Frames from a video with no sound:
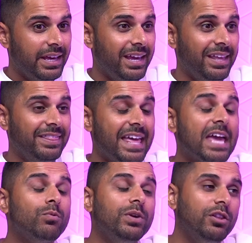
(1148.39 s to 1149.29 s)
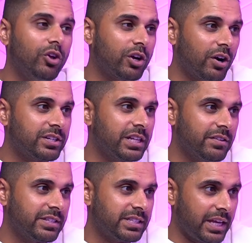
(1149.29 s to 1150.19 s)
And then we look at
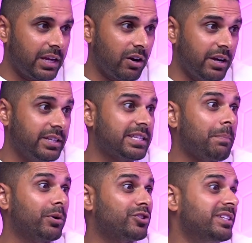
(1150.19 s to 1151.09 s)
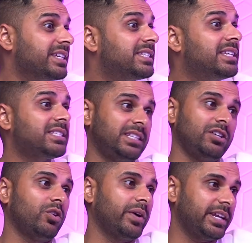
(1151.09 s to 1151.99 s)
ourselves and say, all right, does that person exist in
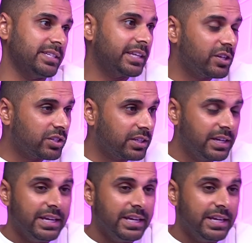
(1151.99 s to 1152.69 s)
our organization?